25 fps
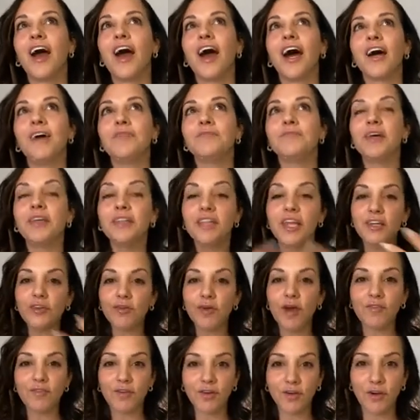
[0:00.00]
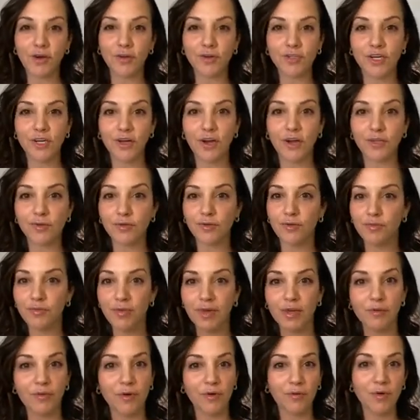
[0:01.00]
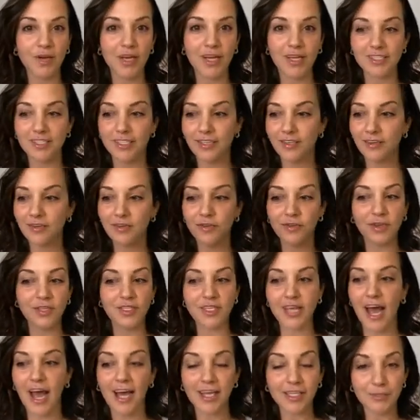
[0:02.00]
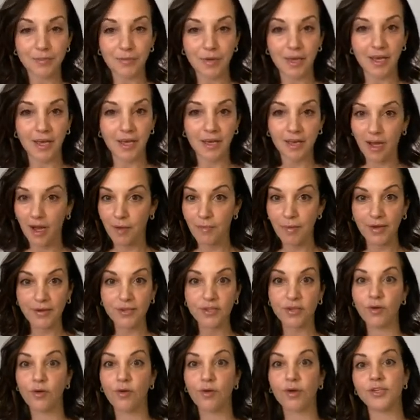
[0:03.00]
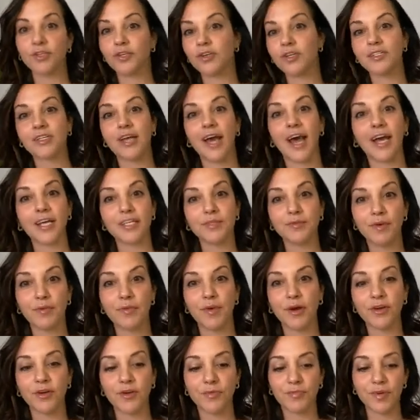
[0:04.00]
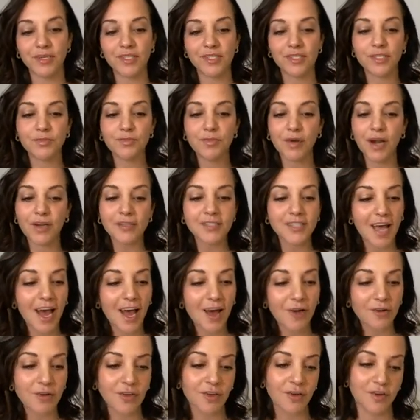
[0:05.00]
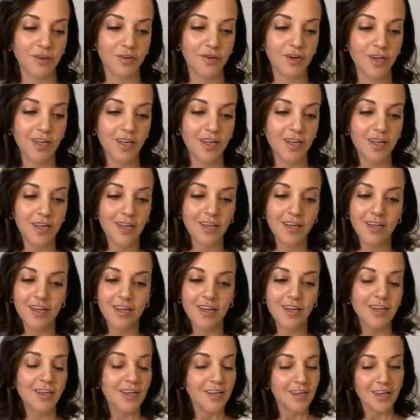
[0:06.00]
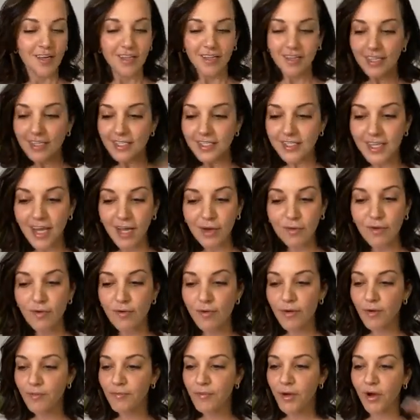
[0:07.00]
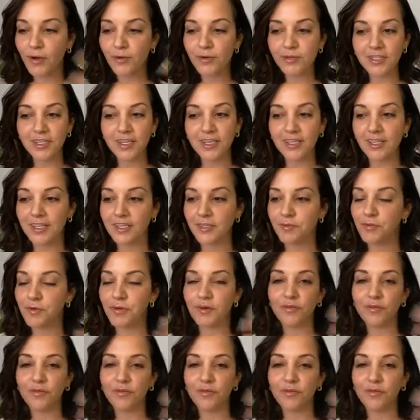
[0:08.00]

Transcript: And then you have your coaching calls with me where you get to ask me about the course. You get to ask me about your business. But I'll tell you, this thing where we're posting these